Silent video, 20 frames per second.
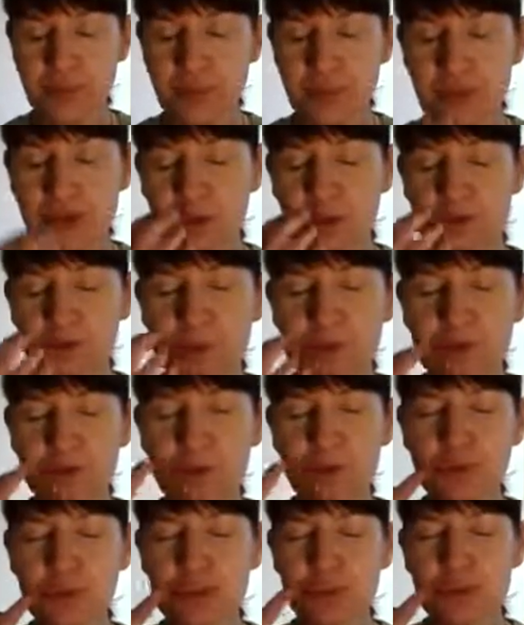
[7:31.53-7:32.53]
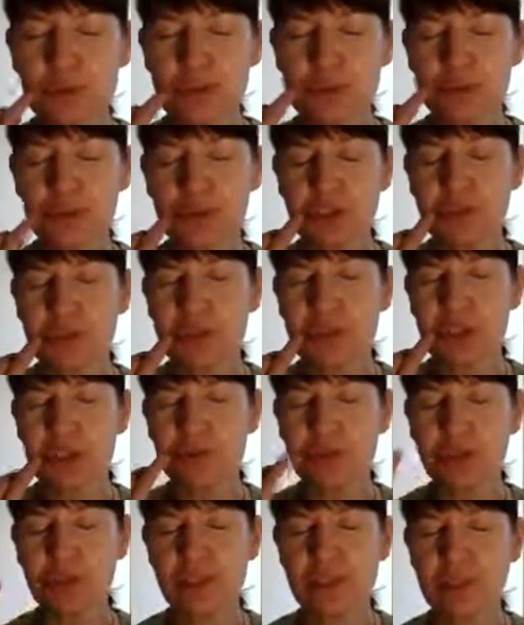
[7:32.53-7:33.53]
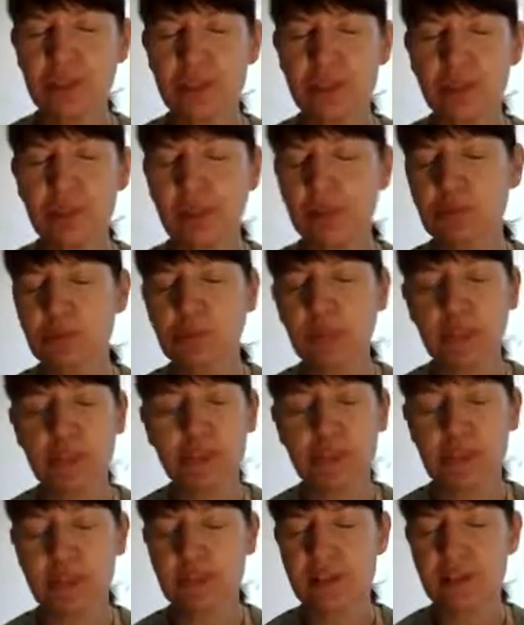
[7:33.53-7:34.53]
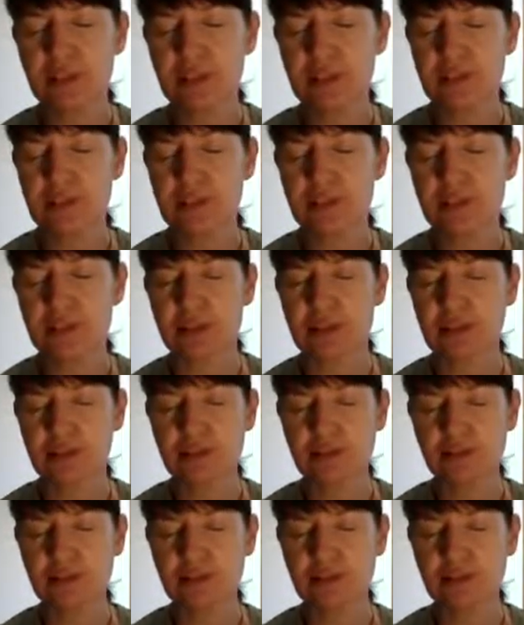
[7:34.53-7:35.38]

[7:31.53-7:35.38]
Only focusing on your mouth at the moment and nothing else.